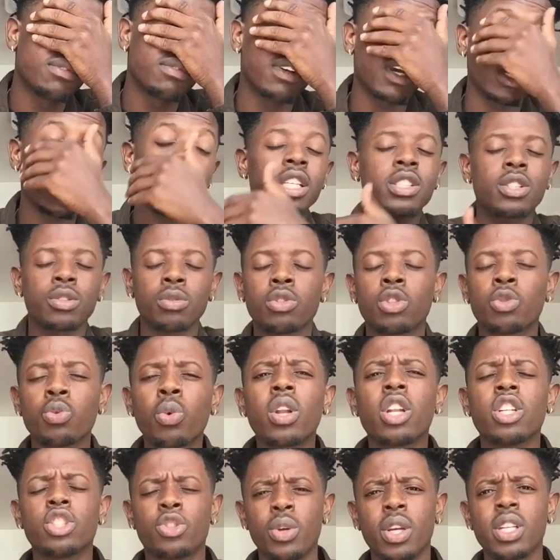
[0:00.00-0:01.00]
It was
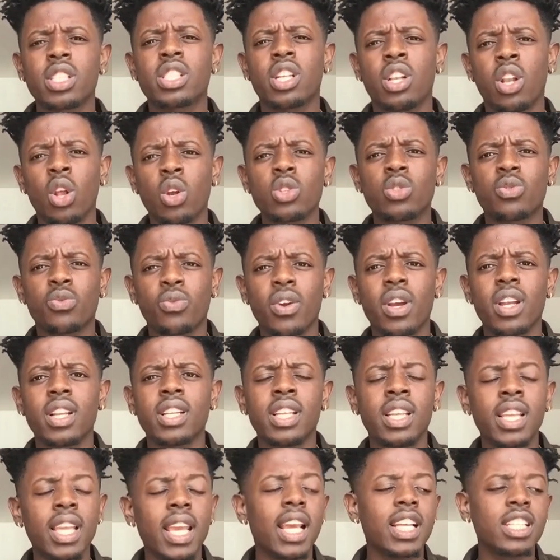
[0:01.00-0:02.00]
one of Drake's close
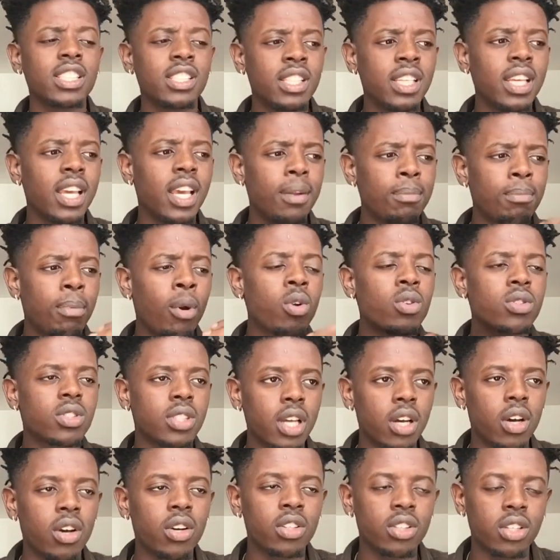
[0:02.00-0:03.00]
friends. He had posted
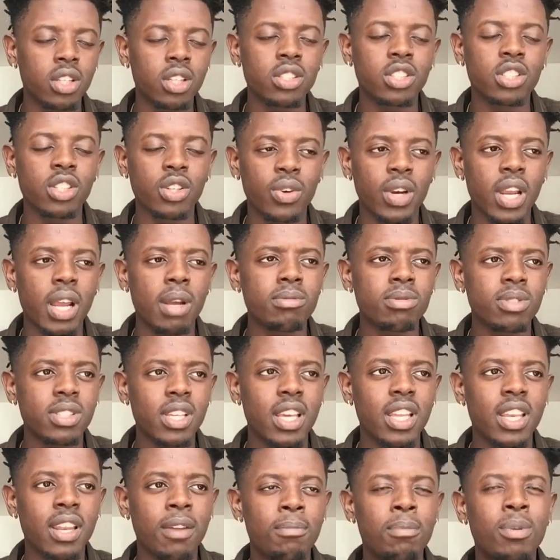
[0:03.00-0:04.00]
on Instagram
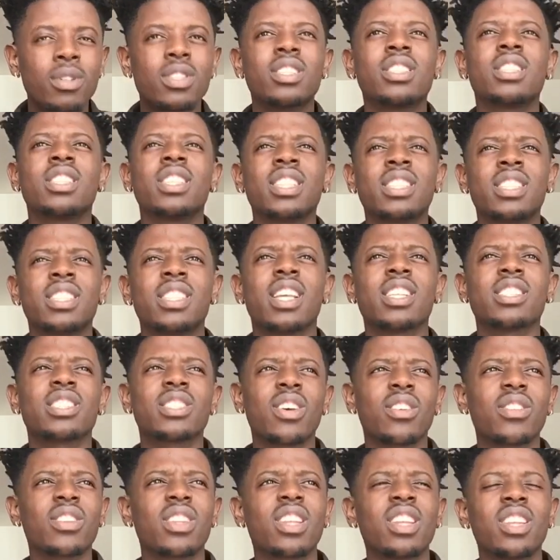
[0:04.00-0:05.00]
saying that Pusha T said
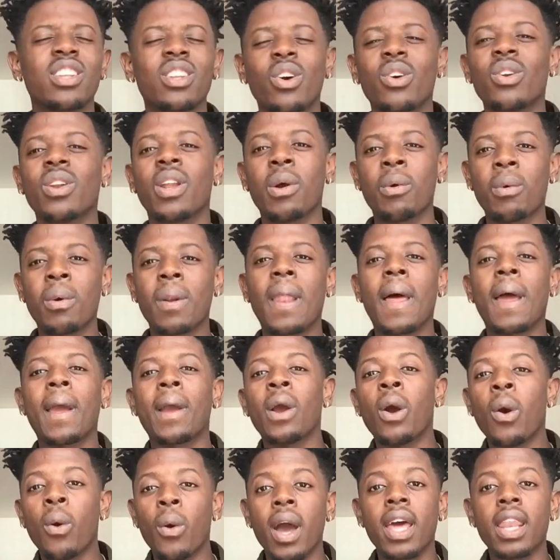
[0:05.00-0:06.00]
something. They were like,
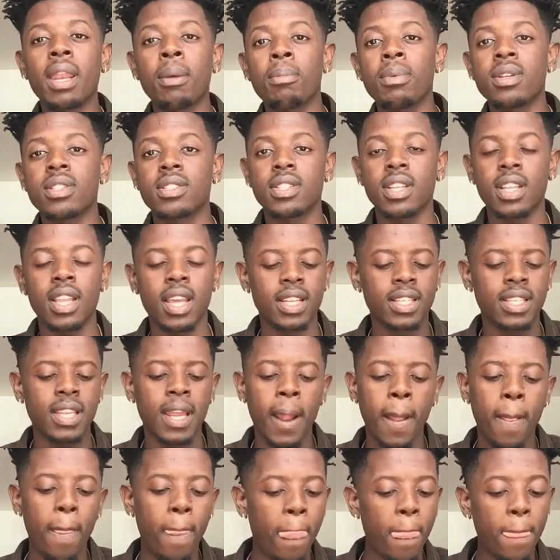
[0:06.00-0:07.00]
go at him and shit like
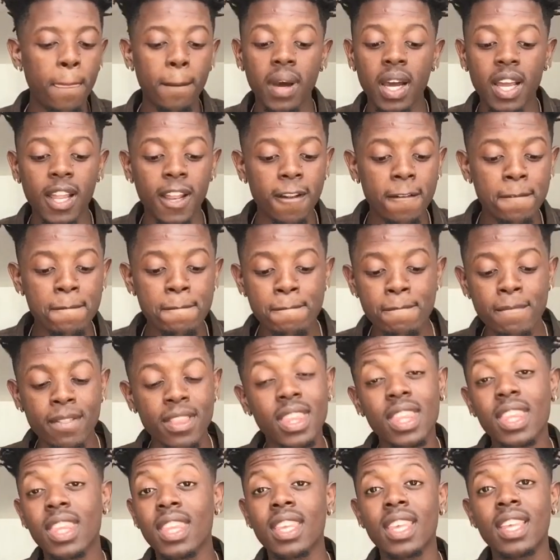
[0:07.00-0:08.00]
that. But
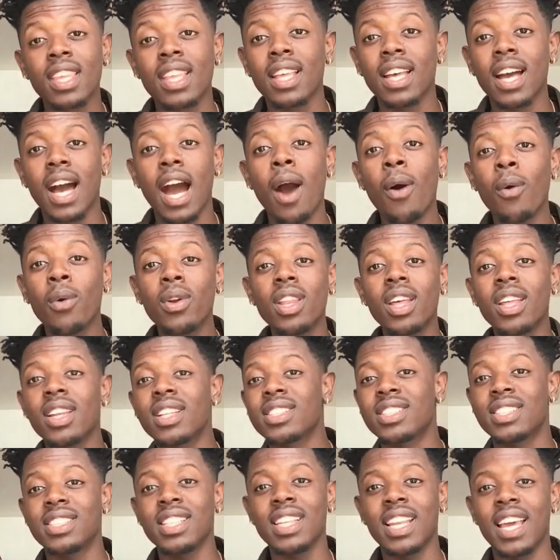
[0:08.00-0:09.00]
I would love
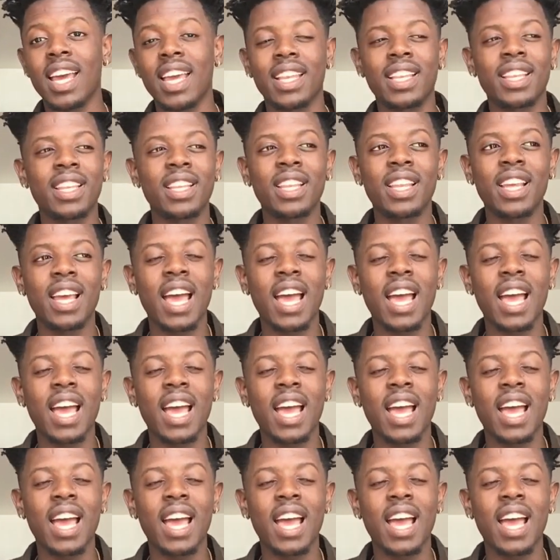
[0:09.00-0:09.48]
to see that.